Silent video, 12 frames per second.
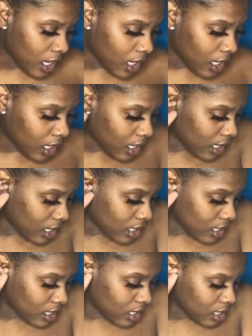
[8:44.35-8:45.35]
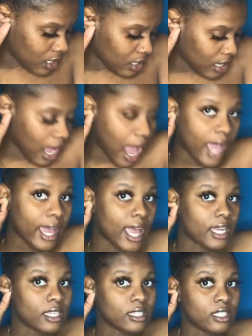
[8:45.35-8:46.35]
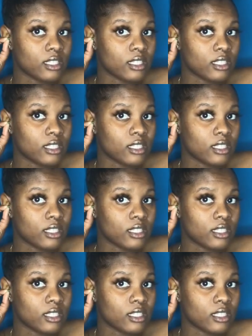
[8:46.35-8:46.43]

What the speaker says: And I got this